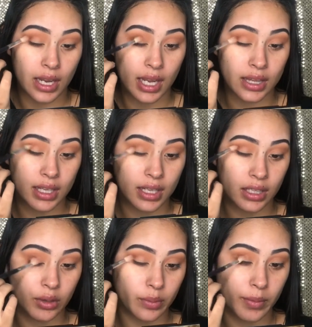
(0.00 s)
And then I
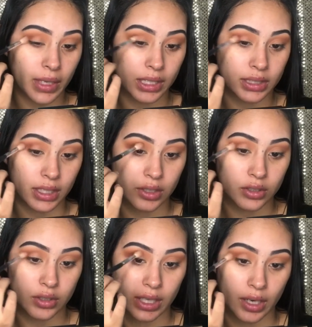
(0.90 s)
can open my eyes later
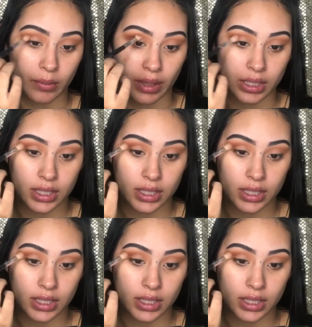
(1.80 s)
to kind of blend